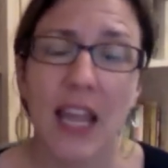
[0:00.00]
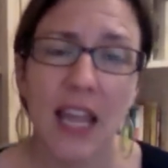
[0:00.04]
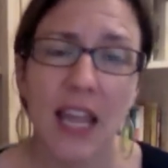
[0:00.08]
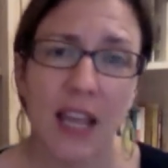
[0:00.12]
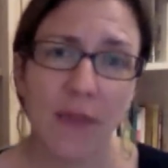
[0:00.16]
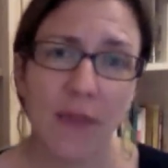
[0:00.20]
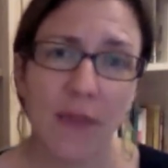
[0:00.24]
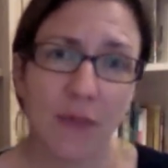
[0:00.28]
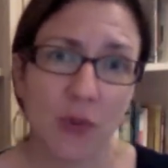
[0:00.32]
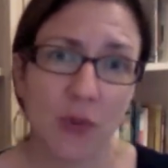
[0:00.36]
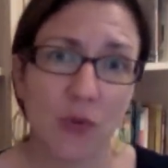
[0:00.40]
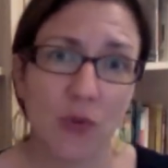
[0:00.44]

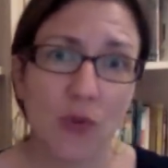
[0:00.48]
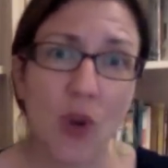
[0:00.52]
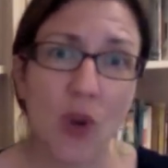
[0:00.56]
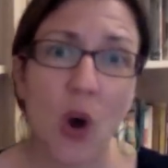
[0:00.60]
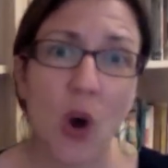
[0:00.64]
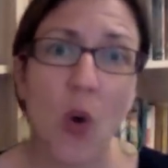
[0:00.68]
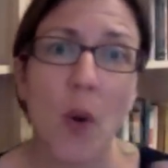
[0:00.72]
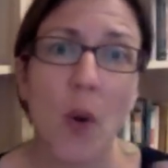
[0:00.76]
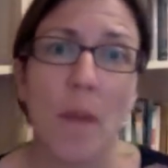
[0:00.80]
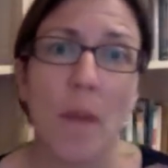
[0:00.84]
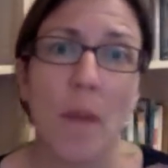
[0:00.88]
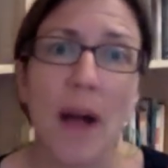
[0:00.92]
If you
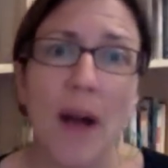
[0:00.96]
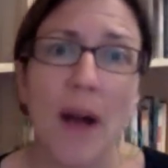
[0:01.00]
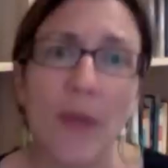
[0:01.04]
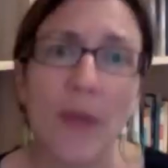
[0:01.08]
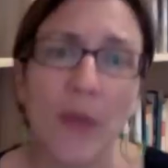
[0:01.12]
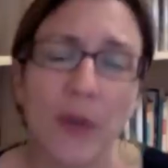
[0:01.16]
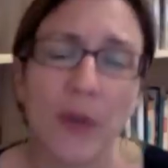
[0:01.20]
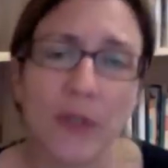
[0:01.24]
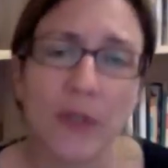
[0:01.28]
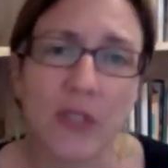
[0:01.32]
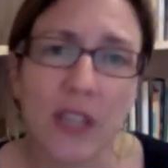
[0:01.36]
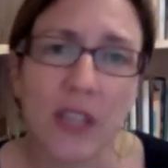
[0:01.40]
know about
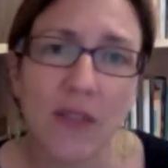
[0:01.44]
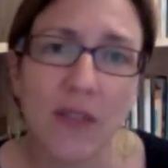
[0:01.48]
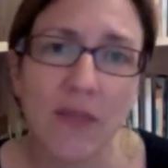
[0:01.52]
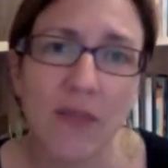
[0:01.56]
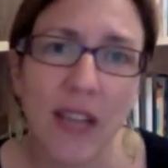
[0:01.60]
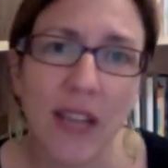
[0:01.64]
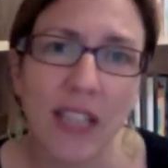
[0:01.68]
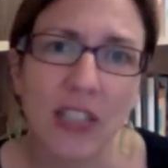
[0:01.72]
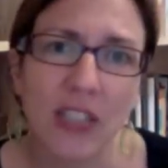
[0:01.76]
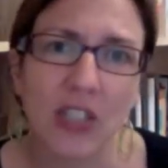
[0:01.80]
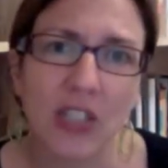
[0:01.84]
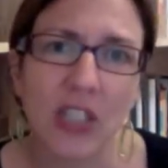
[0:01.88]
those
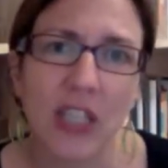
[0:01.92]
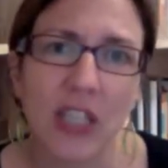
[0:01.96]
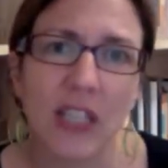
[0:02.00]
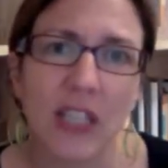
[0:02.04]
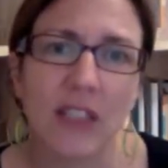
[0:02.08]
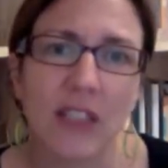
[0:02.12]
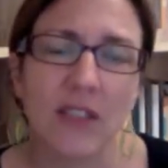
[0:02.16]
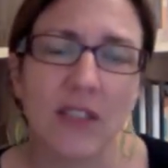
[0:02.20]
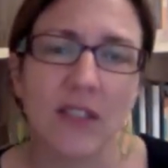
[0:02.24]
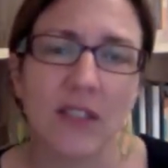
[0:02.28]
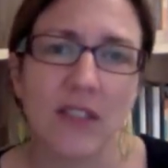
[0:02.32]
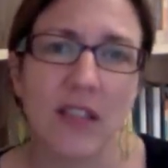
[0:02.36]

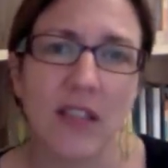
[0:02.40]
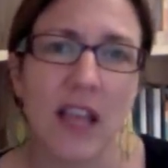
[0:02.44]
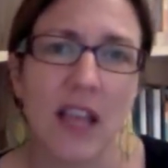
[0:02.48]
conventions,